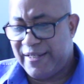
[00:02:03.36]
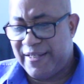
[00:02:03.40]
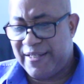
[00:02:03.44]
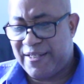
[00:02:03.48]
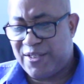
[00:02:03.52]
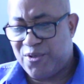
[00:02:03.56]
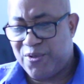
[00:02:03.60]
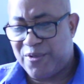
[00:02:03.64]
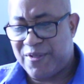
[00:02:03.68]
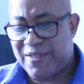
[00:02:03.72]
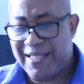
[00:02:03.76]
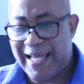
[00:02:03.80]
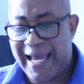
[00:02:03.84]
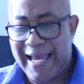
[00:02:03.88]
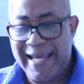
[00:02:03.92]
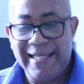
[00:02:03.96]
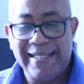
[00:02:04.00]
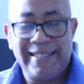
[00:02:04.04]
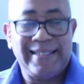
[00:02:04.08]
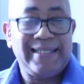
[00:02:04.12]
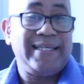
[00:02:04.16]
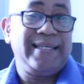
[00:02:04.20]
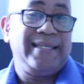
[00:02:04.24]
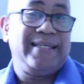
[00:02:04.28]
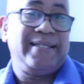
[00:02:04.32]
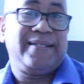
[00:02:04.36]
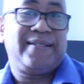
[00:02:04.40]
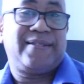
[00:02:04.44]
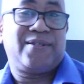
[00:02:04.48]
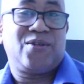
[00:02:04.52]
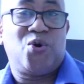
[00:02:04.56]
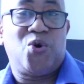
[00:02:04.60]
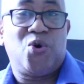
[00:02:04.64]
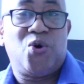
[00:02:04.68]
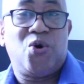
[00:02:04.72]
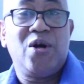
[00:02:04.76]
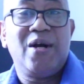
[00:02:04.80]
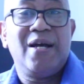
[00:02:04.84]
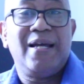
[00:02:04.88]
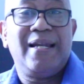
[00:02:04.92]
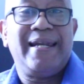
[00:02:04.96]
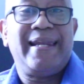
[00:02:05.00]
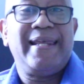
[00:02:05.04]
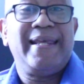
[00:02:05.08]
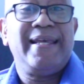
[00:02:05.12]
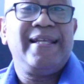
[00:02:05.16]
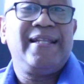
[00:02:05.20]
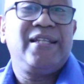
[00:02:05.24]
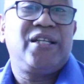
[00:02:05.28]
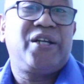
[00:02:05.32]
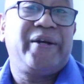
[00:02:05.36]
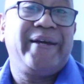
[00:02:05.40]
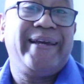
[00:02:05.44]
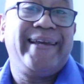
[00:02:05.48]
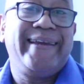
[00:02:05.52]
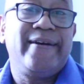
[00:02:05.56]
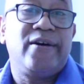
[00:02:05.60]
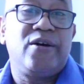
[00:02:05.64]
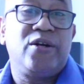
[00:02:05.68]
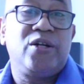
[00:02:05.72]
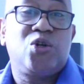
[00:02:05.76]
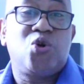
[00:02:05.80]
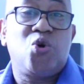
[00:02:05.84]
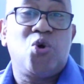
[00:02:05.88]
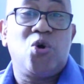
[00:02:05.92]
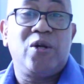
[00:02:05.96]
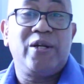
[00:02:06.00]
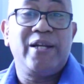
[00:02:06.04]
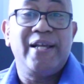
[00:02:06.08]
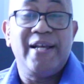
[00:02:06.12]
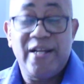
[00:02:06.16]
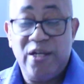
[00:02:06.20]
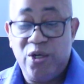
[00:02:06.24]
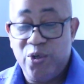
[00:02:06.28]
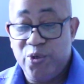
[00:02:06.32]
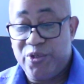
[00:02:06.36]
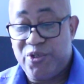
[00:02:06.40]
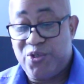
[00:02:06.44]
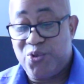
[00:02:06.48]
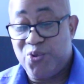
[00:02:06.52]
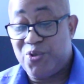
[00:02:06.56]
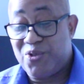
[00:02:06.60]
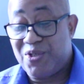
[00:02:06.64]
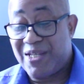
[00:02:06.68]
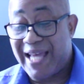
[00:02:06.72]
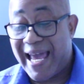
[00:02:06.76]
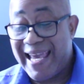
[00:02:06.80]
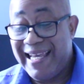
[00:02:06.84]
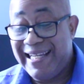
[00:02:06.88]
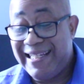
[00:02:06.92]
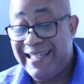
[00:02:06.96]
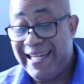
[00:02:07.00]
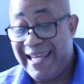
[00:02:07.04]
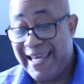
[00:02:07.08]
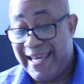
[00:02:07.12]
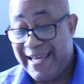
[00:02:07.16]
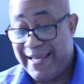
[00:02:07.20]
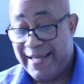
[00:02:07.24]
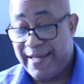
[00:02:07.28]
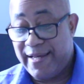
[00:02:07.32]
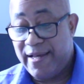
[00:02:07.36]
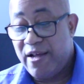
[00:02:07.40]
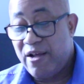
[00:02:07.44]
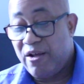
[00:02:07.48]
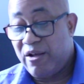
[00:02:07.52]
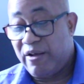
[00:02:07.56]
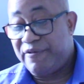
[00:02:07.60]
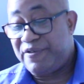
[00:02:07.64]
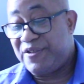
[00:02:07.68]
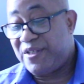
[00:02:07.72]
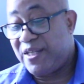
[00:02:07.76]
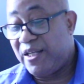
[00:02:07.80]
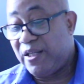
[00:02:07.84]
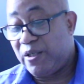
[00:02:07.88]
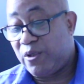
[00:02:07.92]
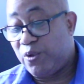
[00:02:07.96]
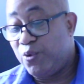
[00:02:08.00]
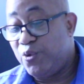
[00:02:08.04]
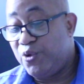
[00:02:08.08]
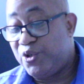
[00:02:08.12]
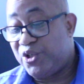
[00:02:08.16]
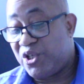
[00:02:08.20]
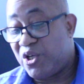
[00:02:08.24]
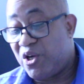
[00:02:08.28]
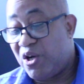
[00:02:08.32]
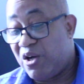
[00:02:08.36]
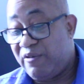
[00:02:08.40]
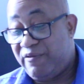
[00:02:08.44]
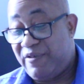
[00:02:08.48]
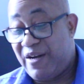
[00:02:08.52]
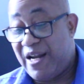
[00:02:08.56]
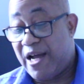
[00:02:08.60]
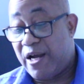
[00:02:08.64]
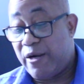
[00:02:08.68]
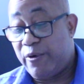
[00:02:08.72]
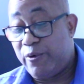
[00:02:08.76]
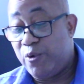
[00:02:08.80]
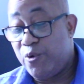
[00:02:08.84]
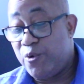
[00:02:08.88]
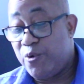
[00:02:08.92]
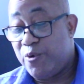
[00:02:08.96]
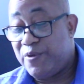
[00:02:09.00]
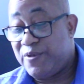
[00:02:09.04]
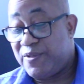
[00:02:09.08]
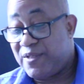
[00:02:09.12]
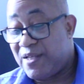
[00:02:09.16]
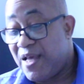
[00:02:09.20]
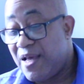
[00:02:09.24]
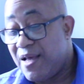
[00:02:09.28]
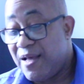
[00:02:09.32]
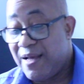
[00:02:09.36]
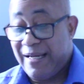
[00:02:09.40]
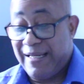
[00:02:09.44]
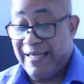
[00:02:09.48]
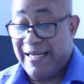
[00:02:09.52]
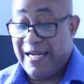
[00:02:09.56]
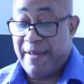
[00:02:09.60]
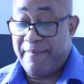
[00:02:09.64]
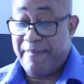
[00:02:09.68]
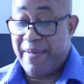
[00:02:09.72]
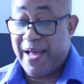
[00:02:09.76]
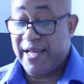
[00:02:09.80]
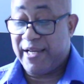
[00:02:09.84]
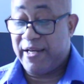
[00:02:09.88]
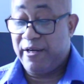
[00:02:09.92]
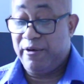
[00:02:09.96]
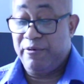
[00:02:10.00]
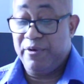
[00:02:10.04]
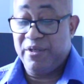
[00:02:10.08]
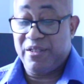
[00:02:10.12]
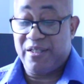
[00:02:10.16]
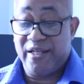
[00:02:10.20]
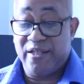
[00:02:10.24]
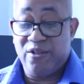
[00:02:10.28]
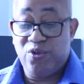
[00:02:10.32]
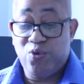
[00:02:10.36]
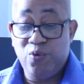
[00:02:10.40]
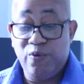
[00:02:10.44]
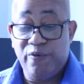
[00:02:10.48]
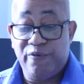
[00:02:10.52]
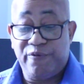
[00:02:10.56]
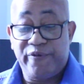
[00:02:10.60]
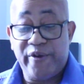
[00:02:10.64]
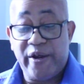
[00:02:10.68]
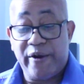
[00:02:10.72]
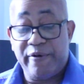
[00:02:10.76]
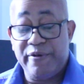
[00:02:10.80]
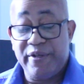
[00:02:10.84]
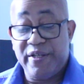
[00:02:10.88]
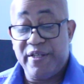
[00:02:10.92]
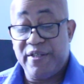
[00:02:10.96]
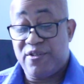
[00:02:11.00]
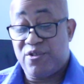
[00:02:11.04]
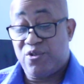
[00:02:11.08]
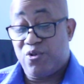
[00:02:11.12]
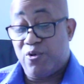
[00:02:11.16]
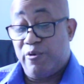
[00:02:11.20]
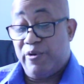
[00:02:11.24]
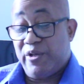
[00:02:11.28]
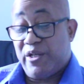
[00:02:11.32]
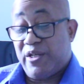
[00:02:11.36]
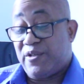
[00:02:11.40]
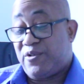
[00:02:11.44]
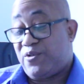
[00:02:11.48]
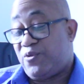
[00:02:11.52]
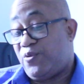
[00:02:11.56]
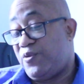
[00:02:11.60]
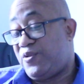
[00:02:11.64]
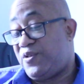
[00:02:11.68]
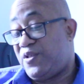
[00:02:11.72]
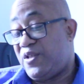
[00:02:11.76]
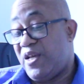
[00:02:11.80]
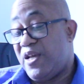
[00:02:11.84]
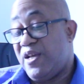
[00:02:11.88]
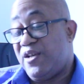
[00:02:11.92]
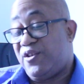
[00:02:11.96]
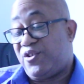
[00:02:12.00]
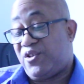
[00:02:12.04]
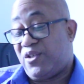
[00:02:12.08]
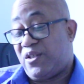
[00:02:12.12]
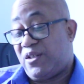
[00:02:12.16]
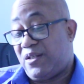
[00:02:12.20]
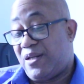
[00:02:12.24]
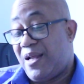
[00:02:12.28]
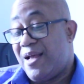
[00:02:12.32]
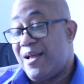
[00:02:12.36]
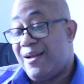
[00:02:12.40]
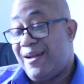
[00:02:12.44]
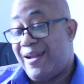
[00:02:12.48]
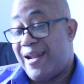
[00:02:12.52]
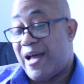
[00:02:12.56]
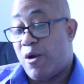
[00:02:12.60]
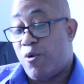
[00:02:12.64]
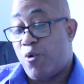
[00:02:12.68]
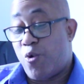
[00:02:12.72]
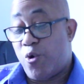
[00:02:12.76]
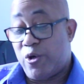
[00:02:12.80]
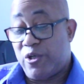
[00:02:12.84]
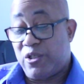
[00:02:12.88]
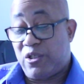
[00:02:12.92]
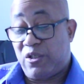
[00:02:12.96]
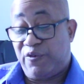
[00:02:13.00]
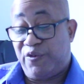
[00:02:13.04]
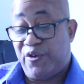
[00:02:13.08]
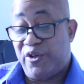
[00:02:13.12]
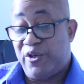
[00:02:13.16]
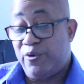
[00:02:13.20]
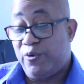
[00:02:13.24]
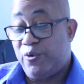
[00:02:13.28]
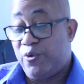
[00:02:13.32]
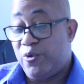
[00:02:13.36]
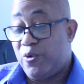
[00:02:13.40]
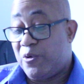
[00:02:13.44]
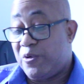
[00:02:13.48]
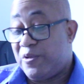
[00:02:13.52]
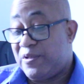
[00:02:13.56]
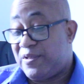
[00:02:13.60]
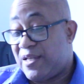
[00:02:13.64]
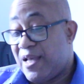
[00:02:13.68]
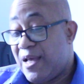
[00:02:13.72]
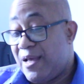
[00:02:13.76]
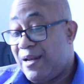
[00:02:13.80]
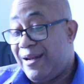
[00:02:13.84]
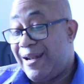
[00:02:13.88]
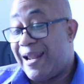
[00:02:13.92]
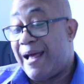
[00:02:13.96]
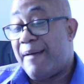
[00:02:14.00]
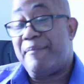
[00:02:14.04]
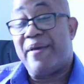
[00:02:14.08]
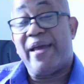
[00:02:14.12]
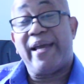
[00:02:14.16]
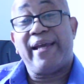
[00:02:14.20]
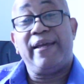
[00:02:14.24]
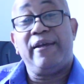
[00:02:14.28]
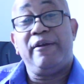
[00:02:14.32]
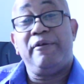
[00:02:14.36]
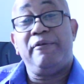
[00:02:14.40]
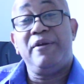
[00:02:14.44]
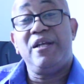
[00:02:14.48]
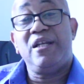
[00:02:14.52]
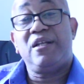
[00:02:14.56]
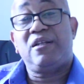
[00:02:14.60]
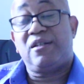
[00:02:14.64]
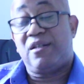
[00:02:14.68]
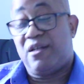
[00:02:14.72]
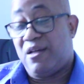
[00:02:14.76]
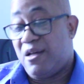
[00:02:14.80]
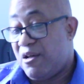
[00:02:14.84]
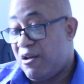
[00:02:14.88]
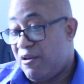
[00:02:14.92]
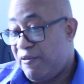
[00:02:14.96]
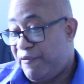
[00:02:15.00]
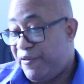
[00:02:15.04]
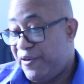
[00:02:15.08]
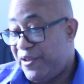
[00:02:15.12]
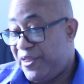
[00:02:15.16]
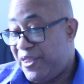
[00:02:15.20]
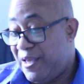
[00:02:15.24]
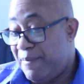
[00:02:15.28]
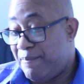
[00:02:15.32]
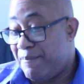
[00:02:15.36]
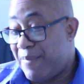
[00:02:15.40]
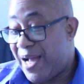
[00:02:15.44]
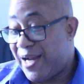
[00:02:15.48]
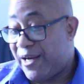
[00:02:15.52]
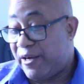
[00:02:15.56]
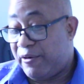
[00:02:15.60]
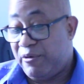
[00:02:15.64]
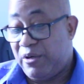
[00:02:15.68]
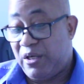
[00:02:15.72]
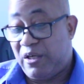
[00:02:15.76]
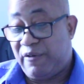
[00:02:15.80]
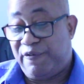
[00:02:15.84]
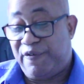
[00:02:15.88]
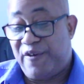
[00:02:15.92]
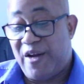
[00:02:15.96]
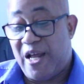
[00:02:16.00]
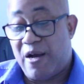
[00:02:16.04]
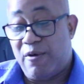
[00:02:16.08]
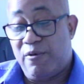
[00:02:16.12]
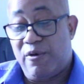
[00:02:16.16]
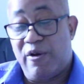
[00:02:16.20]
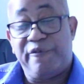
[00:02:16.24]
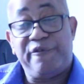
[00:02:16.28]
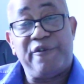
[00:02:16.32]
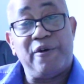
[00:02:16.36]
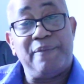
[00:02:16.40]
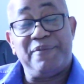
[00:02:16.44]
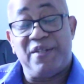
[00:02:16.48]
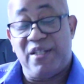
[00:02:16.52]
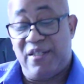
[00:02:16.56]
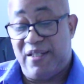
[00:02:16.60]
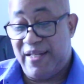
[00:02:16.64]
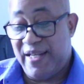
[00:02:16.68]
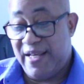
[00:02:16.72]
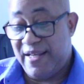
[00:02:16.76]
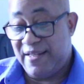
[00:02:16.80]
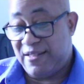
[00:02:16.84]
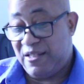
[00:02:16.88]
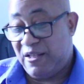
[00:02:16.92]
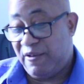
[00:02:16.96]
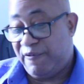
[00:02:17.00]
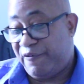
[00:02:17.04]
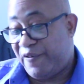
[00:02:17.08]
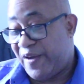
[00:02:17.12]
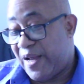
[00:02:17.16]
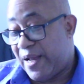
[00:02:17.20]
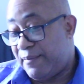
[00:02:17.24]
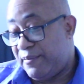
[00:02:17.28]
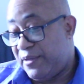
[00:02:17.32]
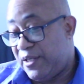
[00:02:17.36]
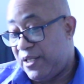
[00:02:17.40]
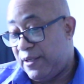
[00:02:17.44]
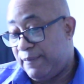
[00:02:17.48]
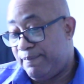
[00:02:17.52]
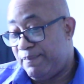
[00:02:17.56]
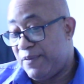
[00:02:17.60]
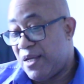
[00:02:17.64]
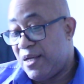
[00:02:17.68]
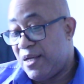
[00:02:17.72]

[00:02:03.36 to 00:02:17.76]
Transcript: the societies, or the in Creole called the Société of St. Lucia of La Rose and La Marguerite, are two very historic associations. La Rose for the Rose, La Marguerite for the marguerite flower from the daisy family.